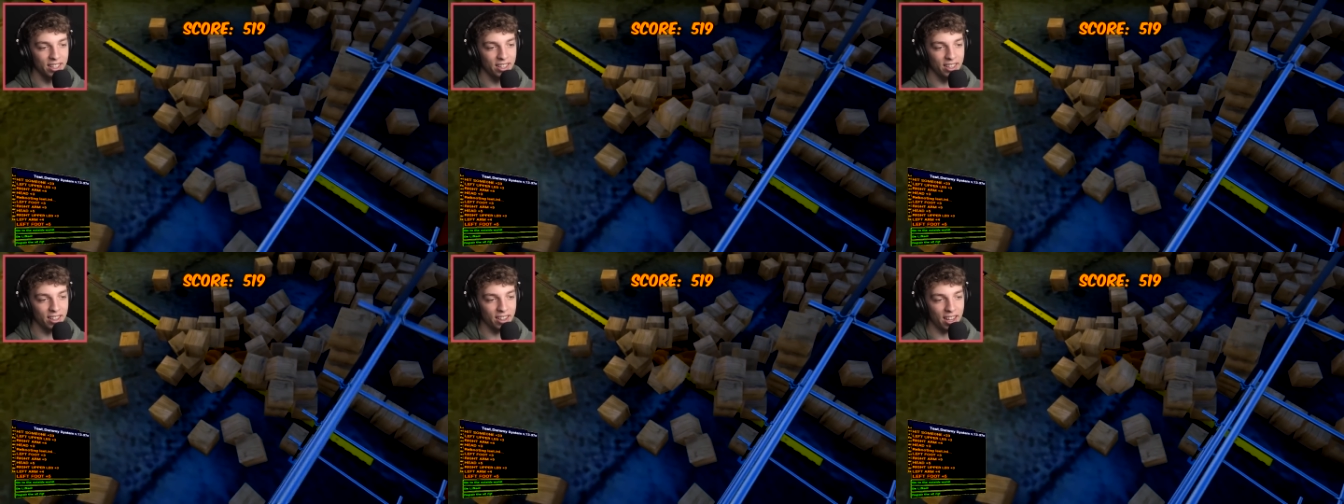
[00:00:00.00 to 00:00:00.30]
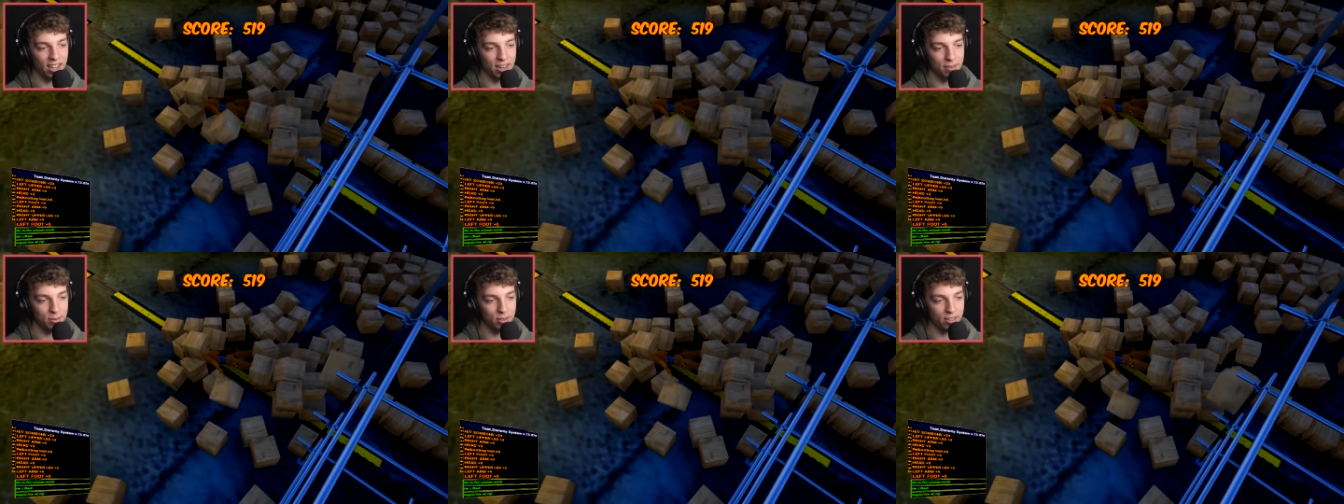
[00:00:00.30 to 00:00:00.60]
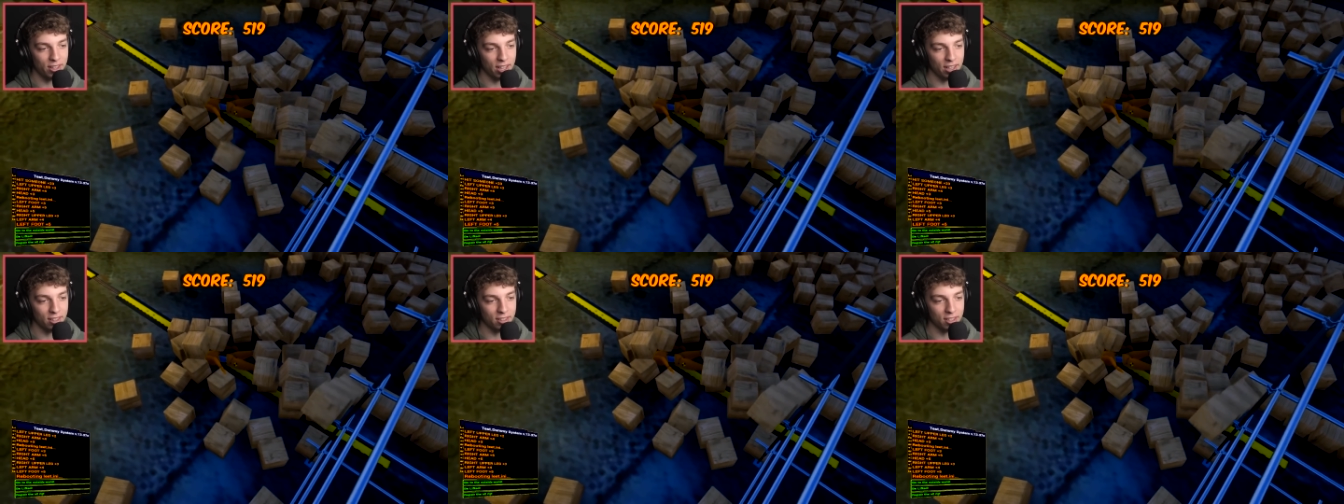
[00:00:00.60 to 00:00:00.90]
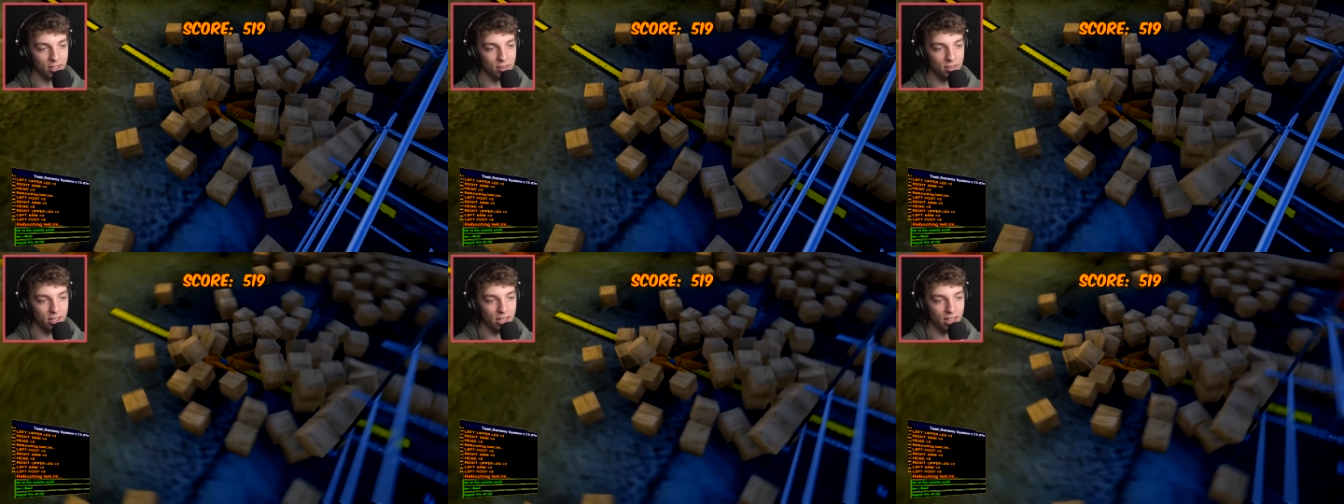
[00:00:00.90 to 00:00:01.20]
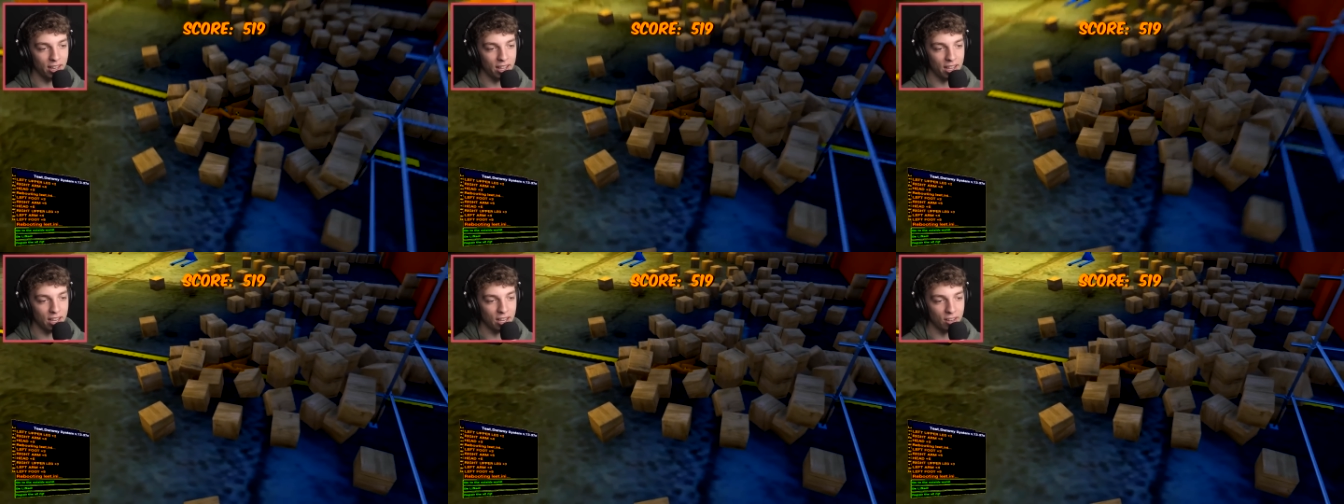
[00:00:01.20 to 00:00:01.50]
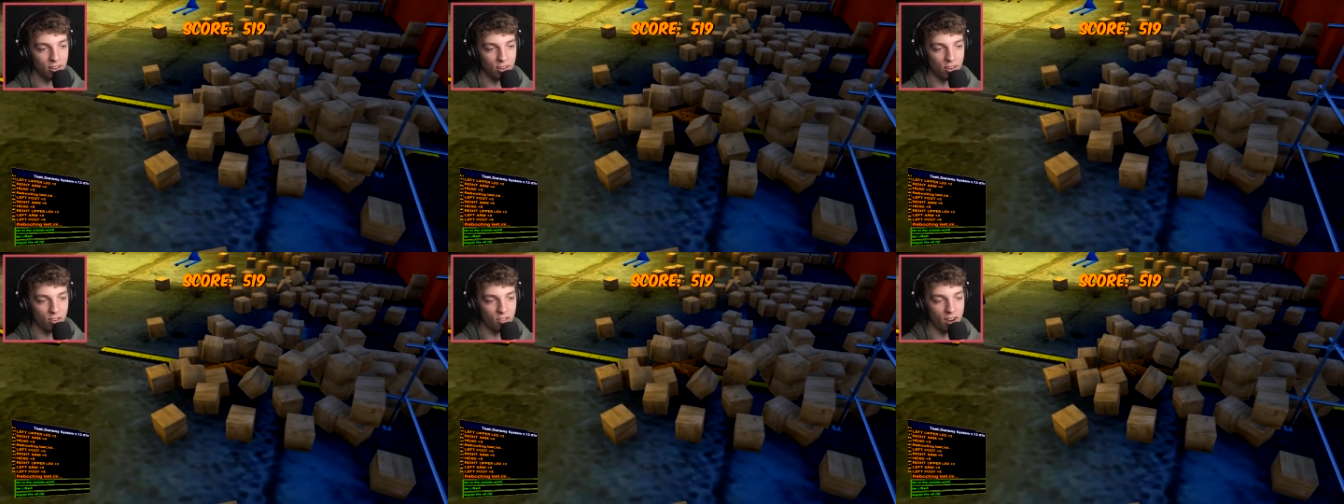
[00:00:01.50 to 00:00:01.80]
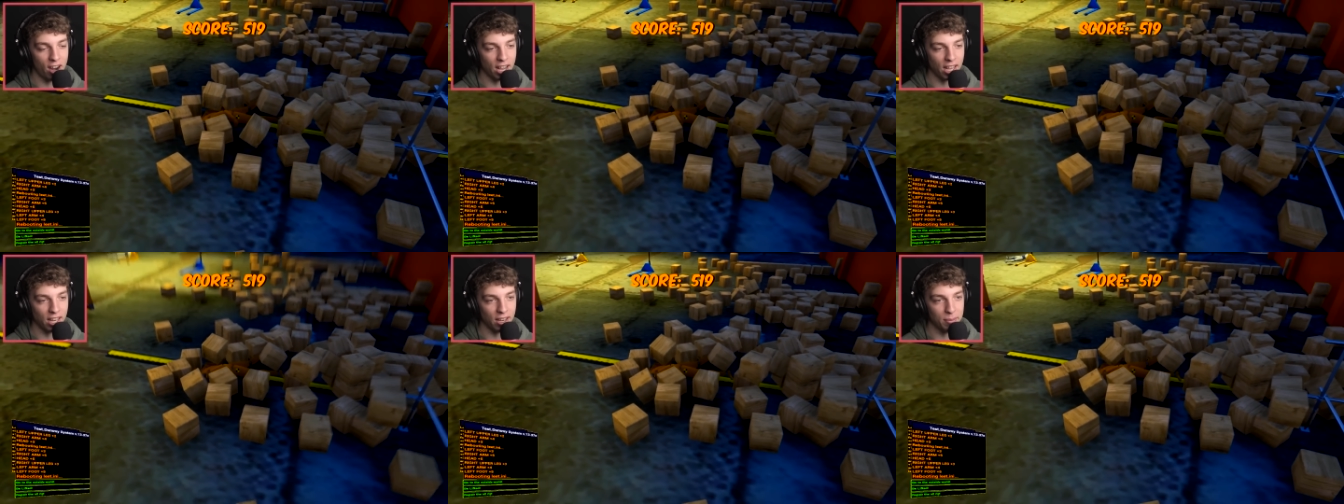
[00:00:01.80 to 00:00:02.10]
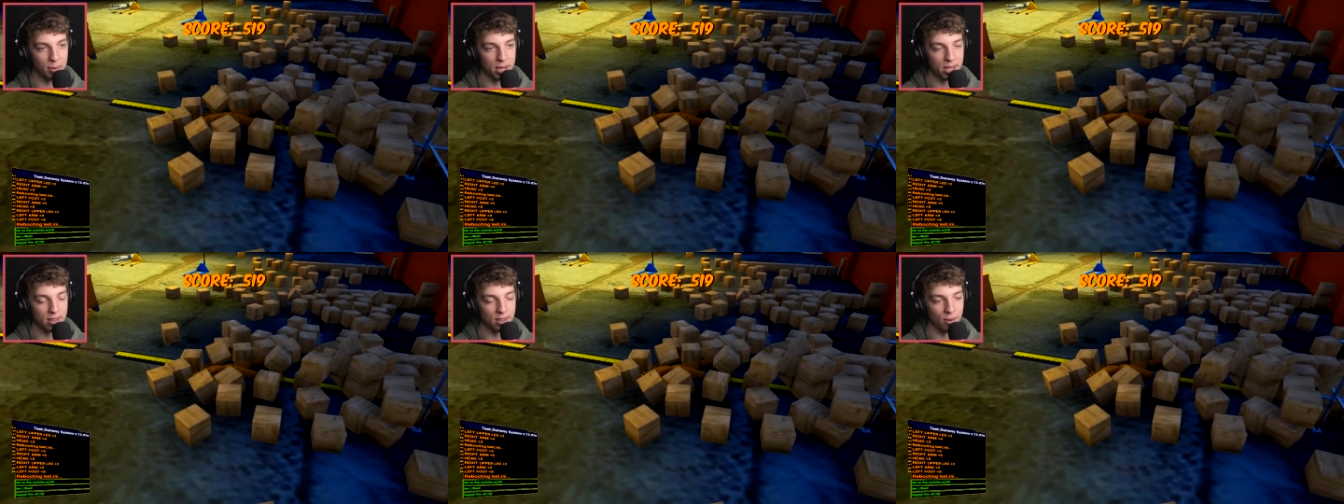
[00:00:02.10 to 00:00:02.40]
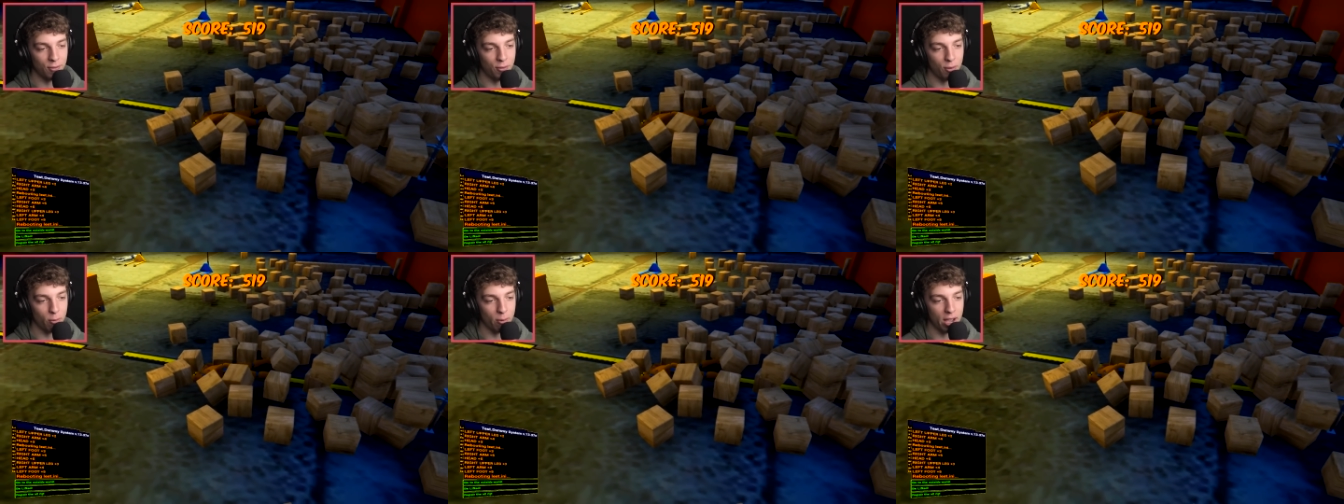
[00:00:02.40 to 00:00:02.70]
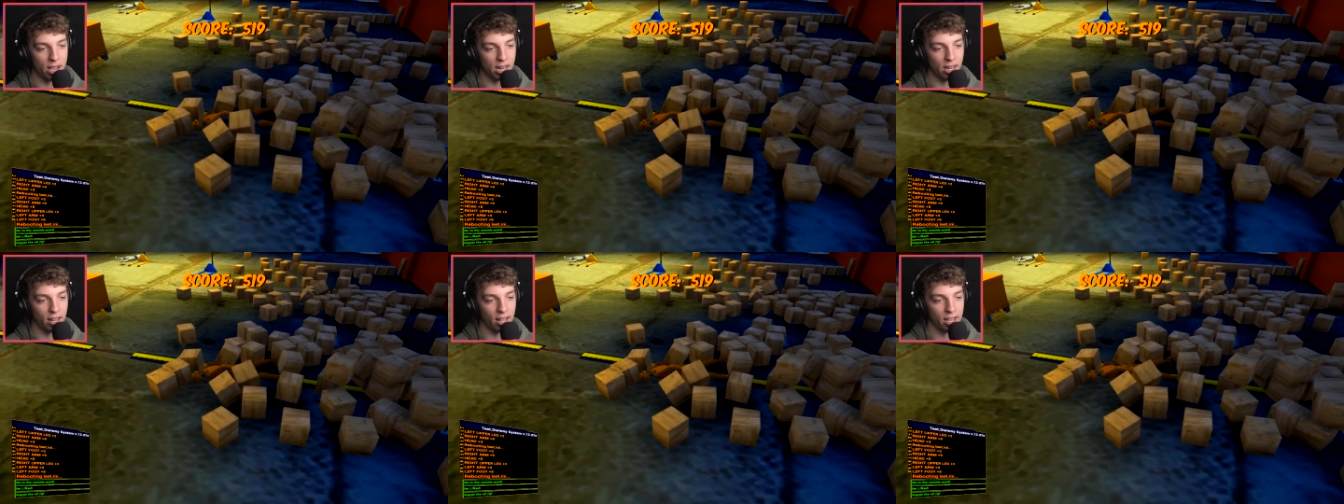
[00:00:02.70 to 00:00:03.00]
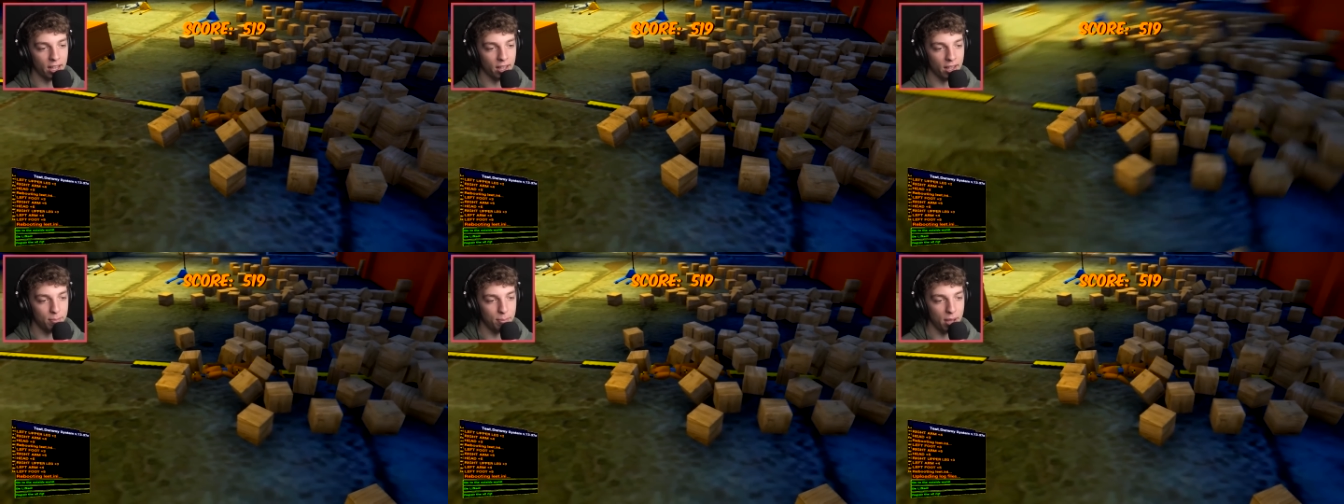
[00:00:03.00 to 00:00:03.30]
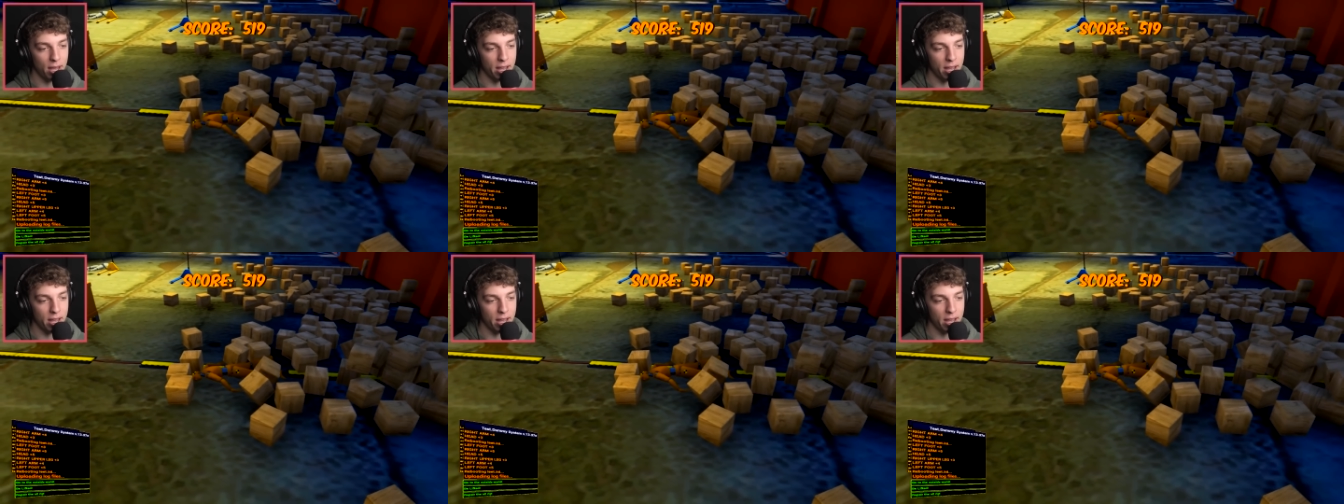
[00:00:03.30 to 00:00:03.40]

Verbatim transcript: Look, and I'm just like slowly like dragging myself away like,